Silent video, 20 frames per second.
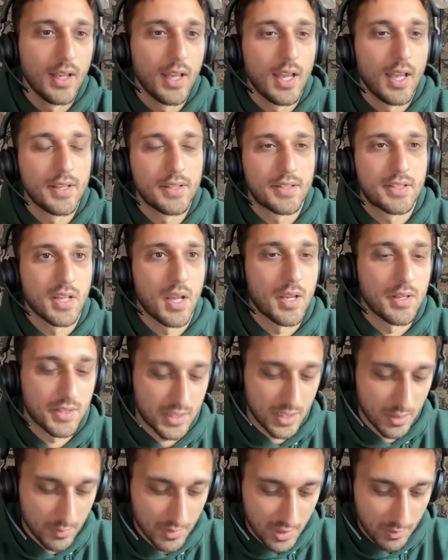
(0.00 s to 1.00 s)
And
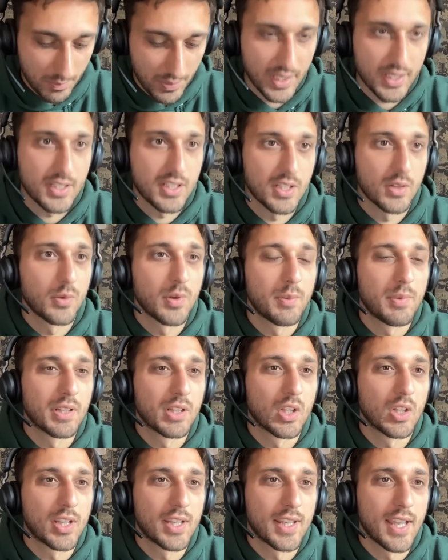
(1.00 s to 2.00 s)
some of the picks that we've been
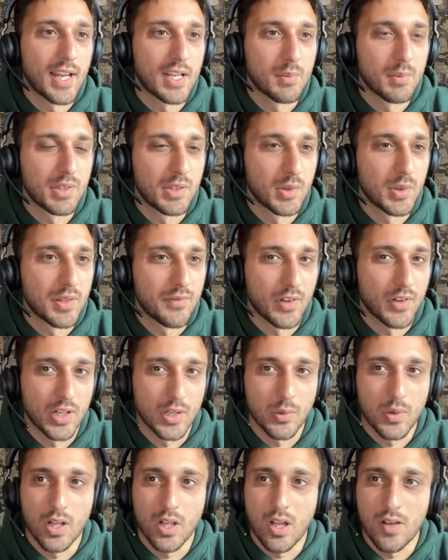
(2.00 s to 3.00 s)
looking at have been doing very
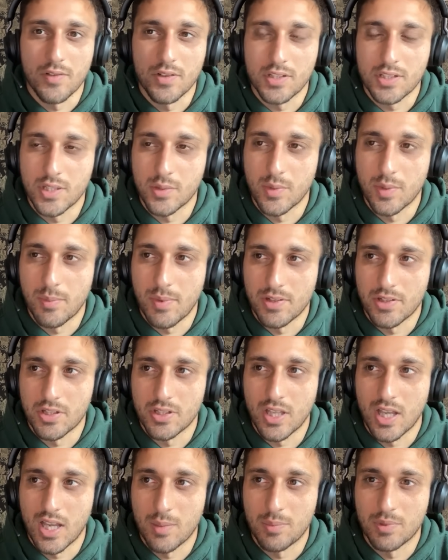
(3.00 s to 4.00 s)
well. Obviously, we
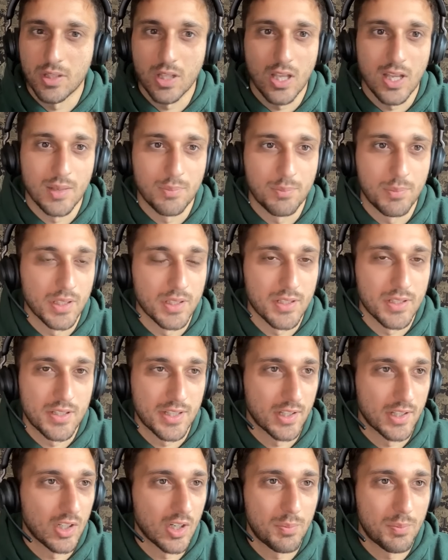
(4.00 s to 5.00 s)
mentioned Hype a lot, but
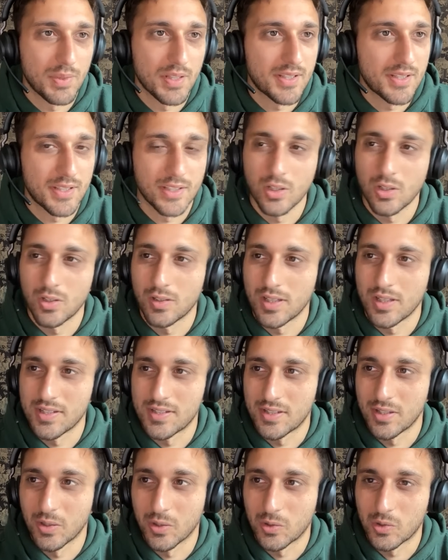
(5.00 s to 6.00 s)
Syrup is still
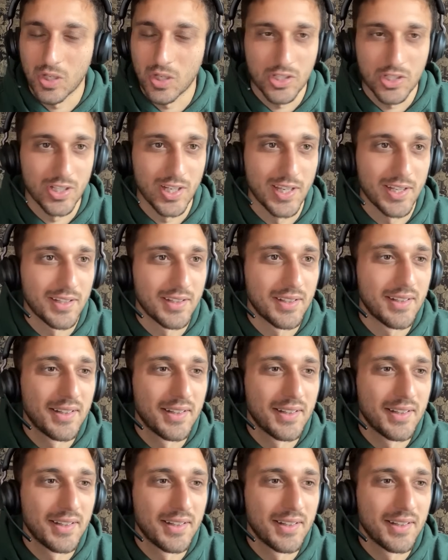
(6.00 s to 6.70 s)
crushing it.